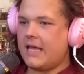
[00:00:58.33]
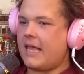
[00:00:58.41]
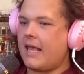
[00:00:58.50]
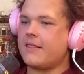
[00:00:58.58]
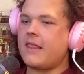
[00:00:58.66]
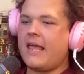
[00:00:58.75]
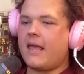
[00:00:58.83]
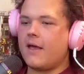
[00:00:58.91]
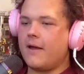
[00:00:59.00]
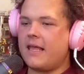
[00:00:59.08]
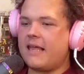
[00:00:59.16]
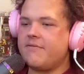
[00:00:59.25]

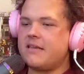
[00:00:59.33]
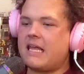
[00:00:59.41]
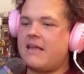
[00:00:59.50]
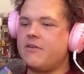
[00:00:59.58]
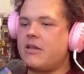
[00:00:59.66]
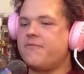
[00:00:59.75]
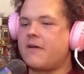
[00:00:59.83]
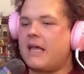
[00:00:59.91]
Even if